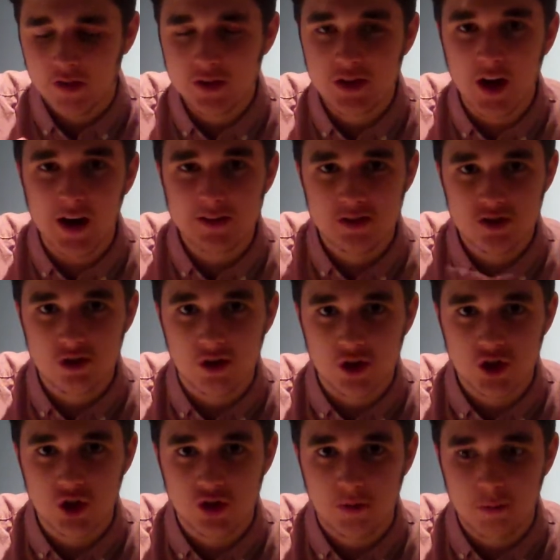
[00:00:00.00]
the dinosaur
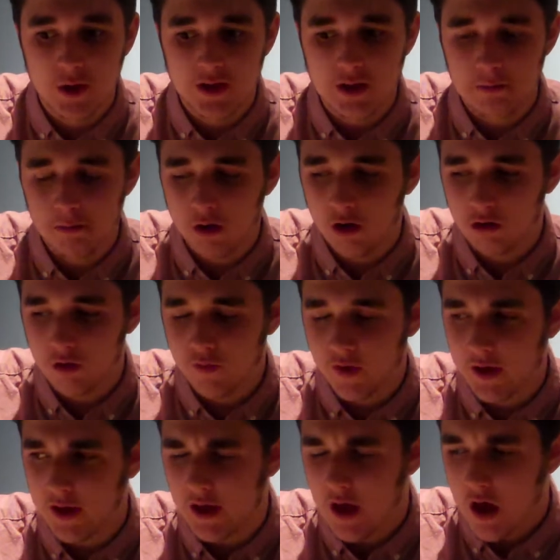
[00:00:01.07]
should have been in more of
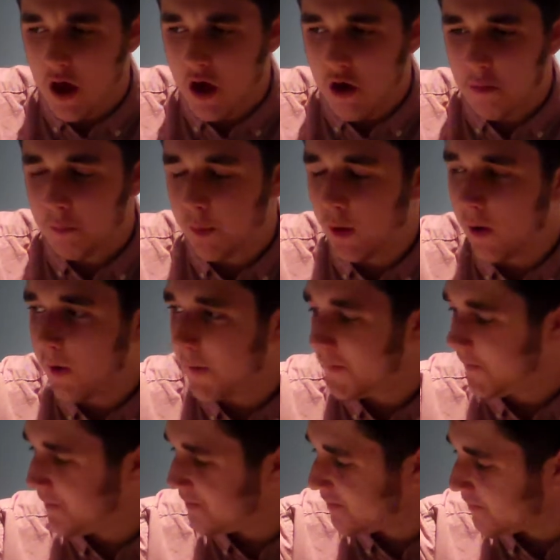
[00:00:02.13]
it,
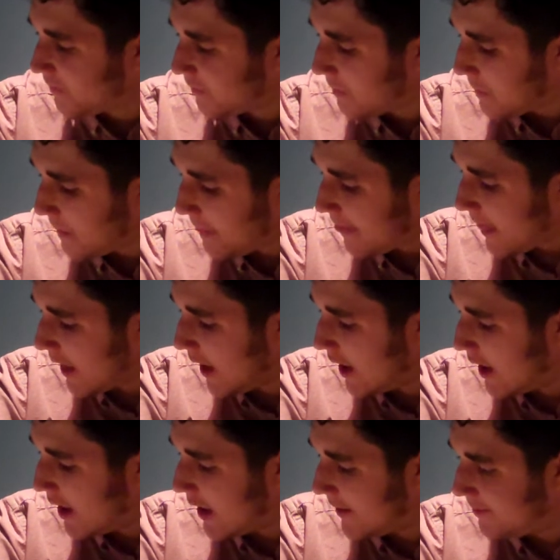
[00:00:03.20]
but
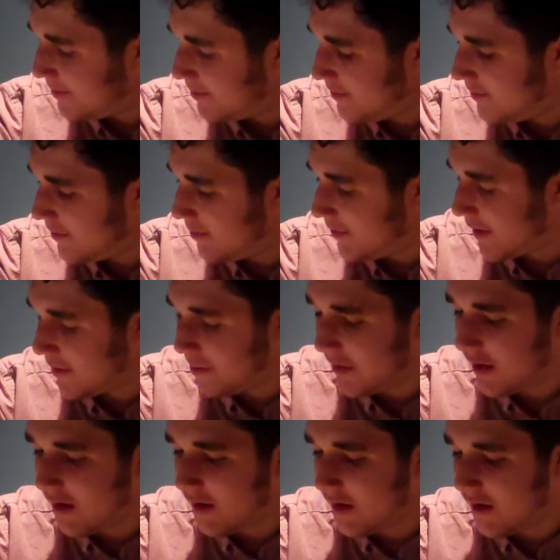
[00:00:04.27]
uh,
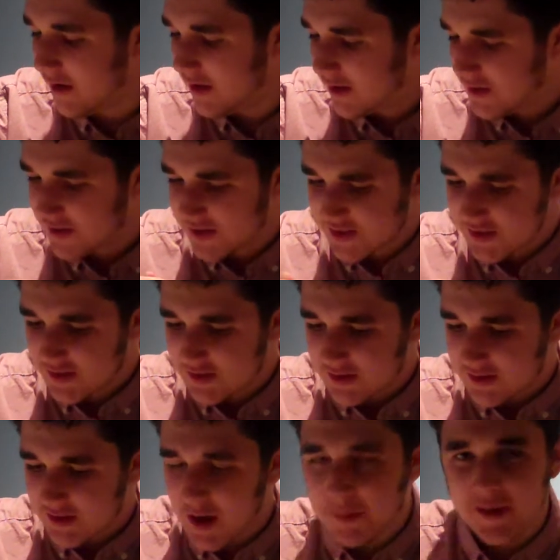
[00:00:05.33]
but
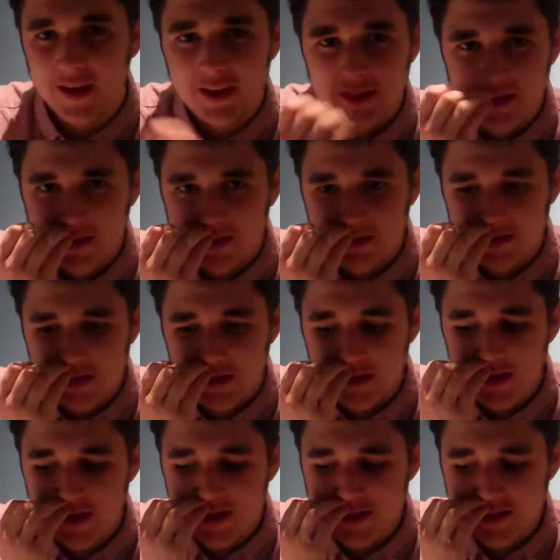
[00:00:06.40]
I mean,
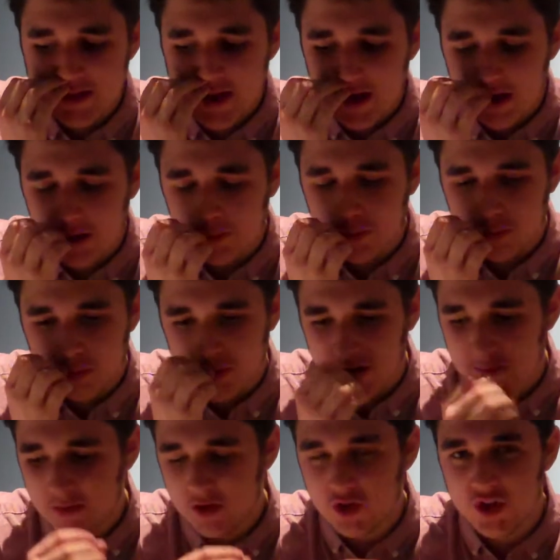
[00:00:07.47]
you can tell
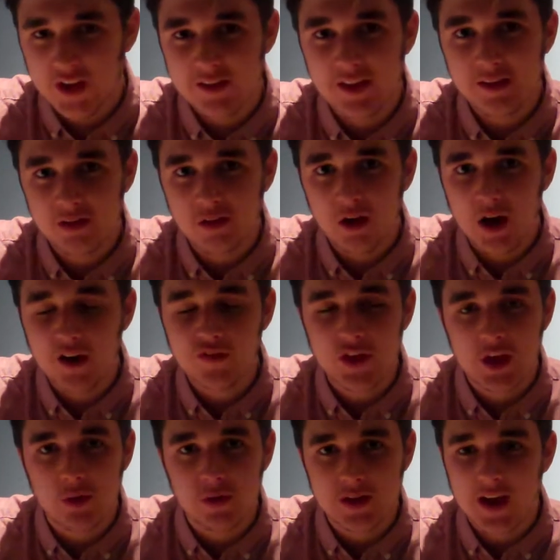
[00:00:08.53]
pretty much in, in the live
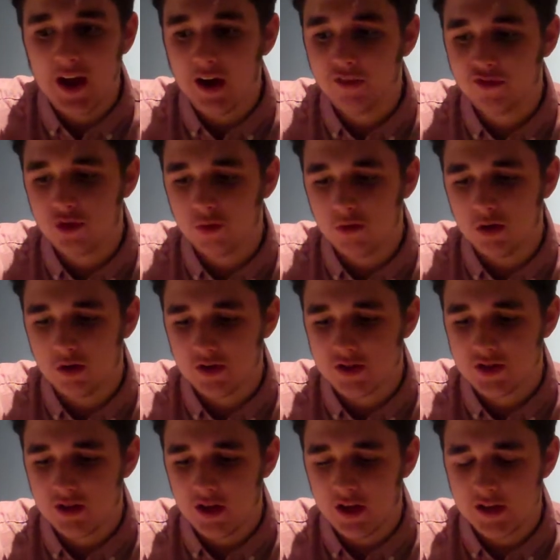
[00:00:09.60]
Q and A
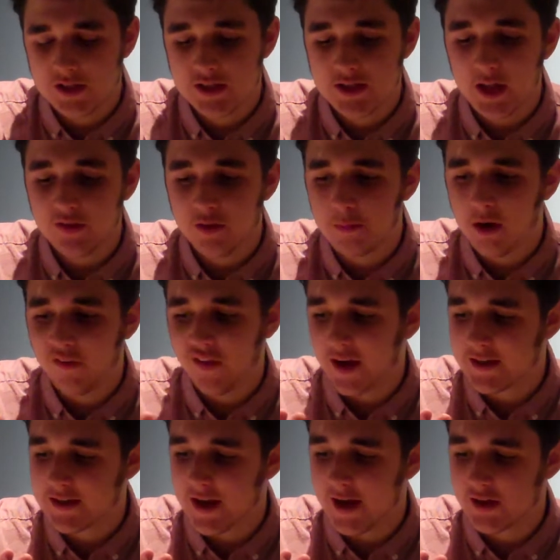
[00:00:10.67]
afterwards. Uh, Steven
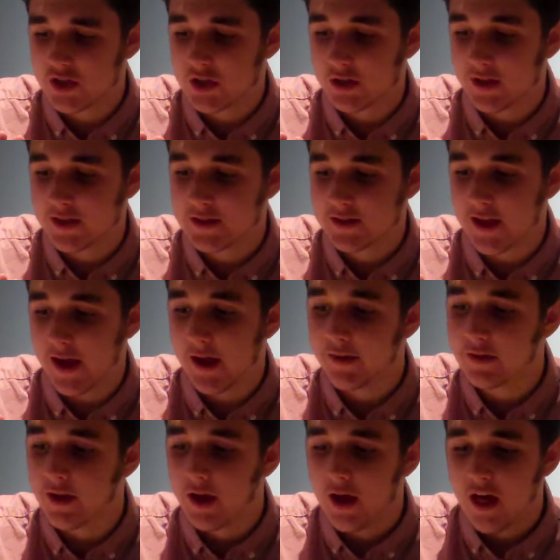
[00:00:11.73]
Moffat actually said